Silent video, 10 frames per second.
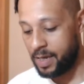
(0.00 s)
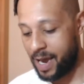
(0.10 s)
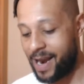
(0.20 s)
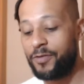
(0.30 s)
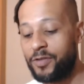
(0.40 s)

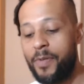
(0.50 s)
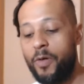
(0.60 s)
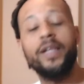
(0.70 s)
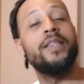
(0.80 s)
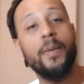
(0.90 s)
and have trouble
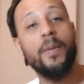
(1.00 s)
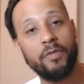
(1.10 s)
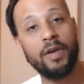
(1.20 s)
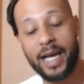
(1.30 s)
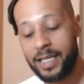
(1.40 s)
with
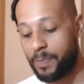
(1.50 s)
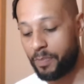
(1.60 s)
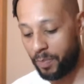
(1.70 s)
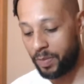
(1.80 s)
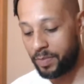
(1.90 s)
number-related
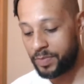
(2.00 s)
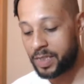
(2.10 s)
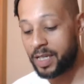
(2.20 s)
problems